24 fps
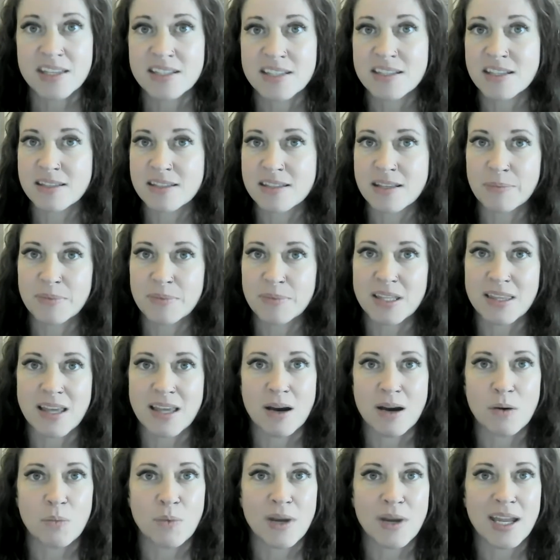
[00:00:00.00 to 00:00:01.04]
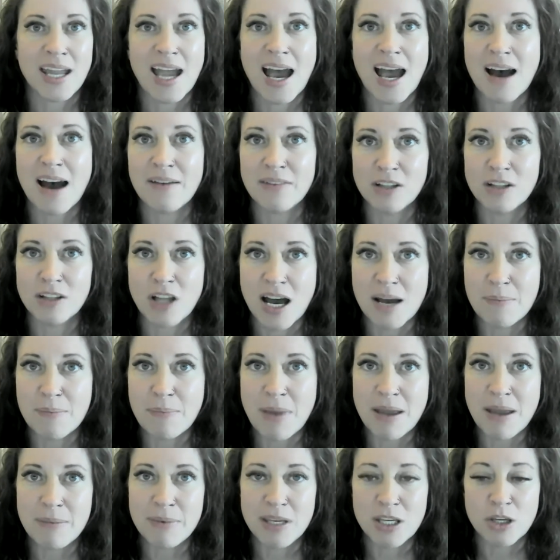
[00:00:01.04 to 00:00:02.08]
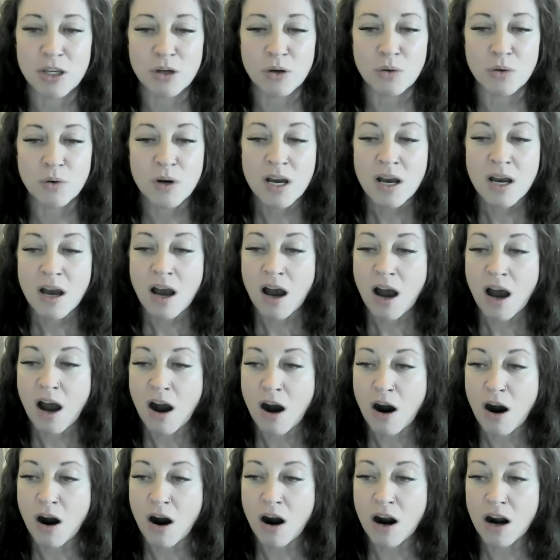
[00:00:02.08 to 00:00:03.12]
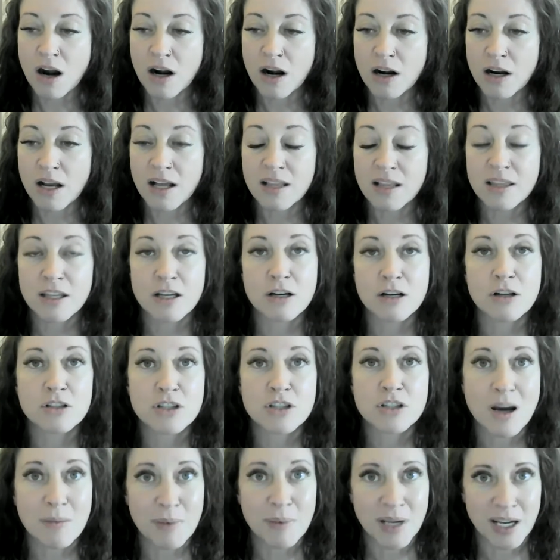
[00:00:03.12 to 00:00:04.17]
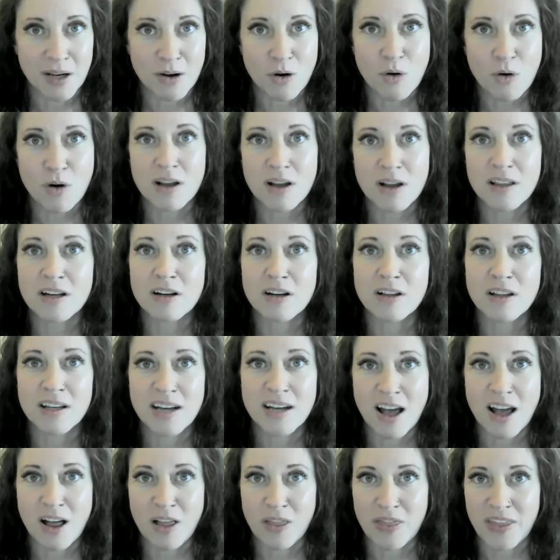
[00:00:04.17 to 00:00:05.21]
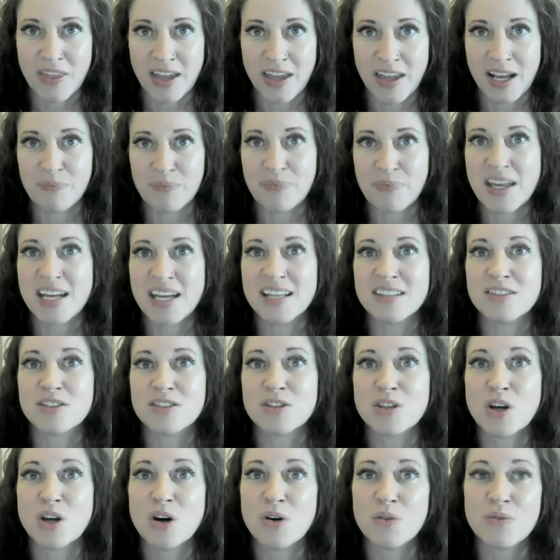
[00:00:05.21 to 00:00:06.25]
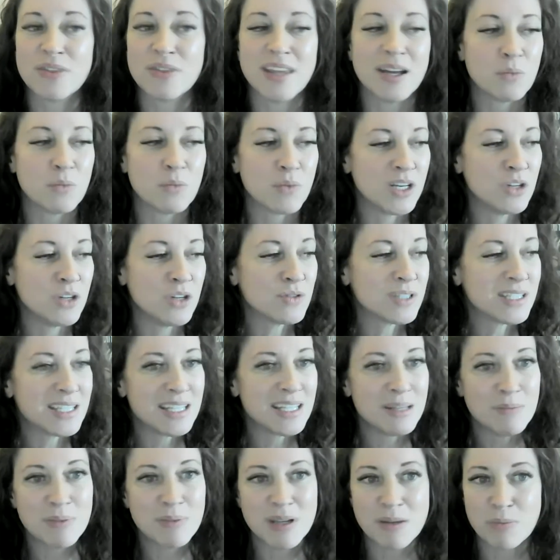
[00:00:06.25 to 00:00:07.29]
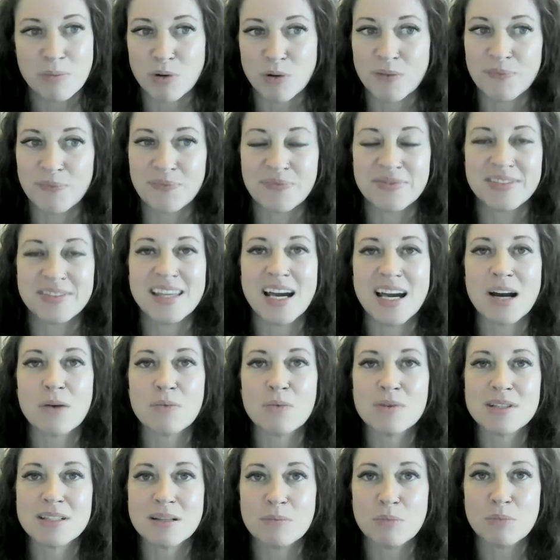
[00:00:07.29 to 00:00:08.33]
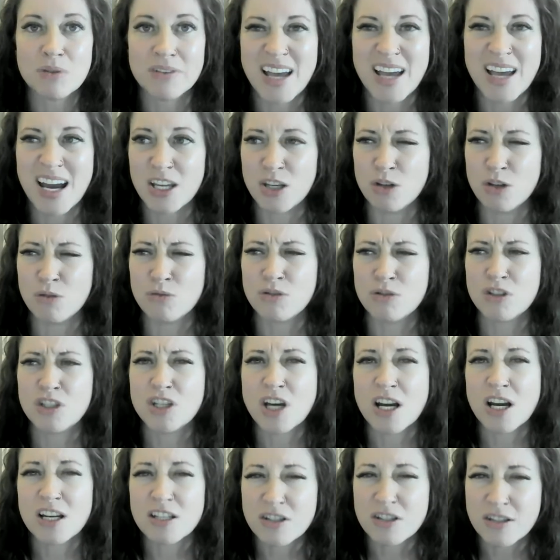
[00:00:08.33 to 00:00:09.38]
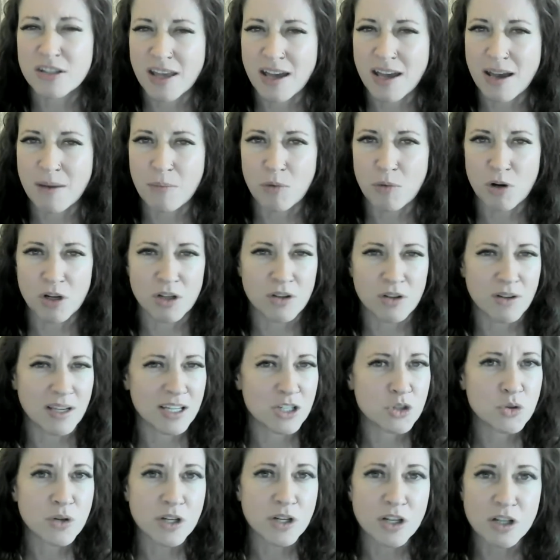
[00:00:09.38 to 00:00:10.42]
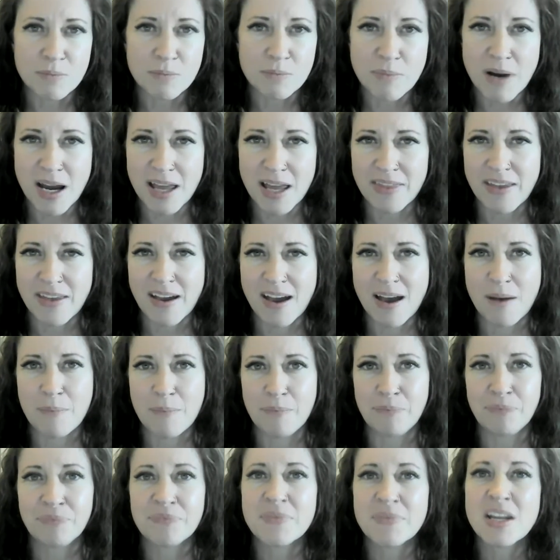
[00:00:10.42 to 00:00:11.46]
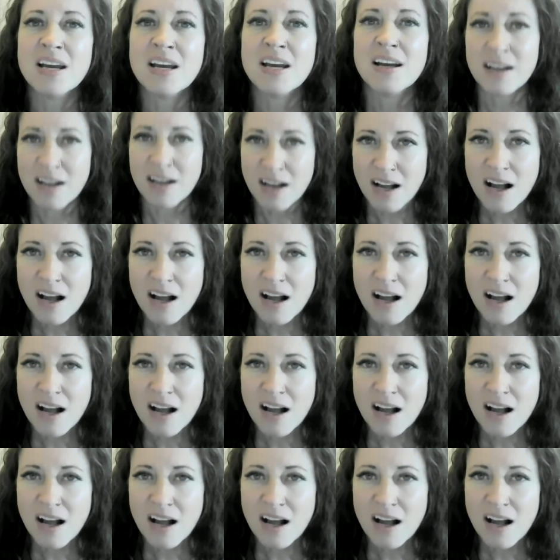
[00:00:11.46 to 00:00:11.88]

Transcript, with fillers: This is something that we have a lot. Maybe you are a little chubby or a little unhealthy. And so then when you see people that resemble that, you judge them or you get triggered by them.